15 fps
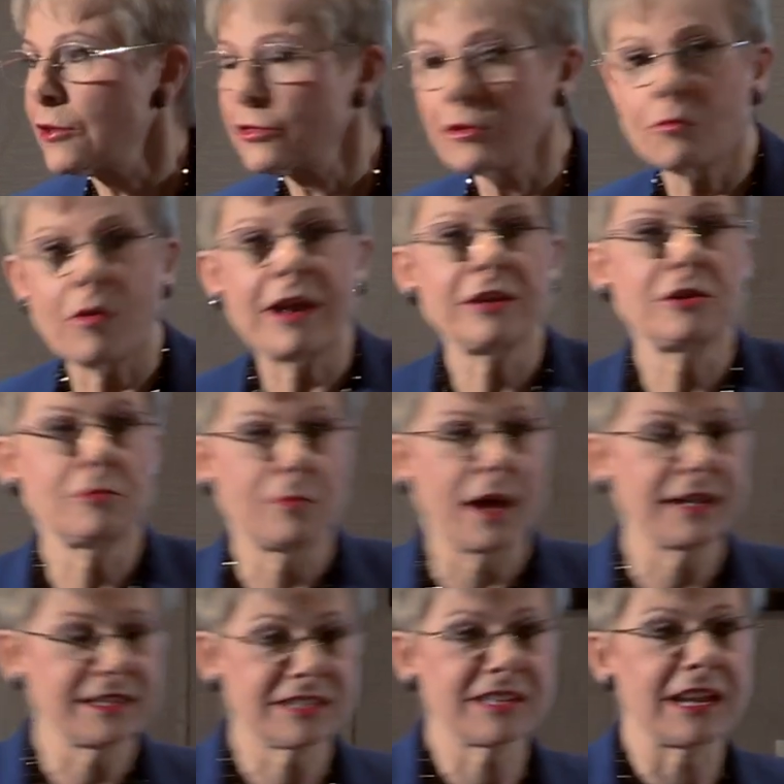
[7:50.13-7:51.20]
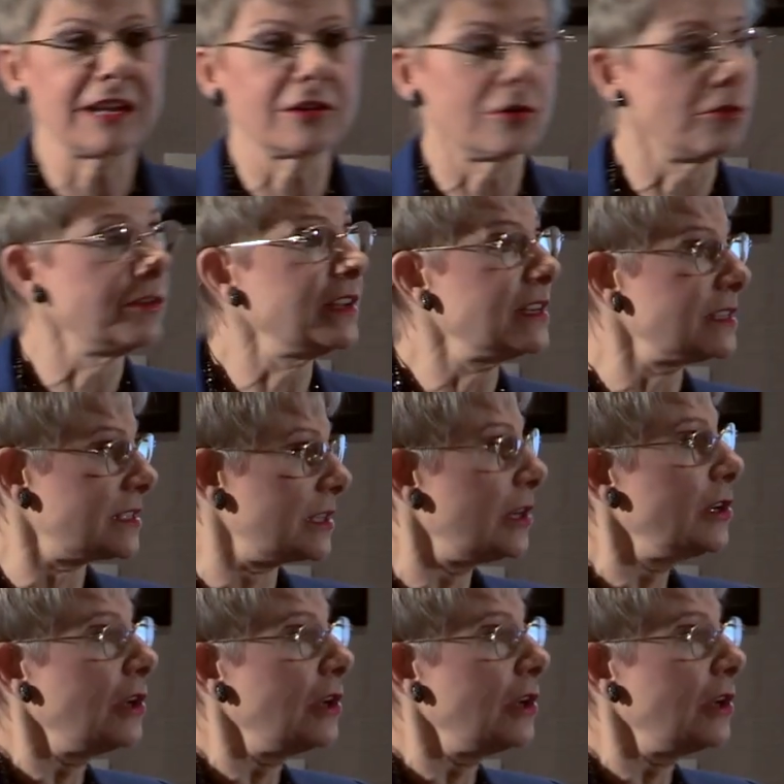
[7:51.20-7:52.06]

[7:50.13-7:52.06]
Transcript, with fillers: the way you might say an audience,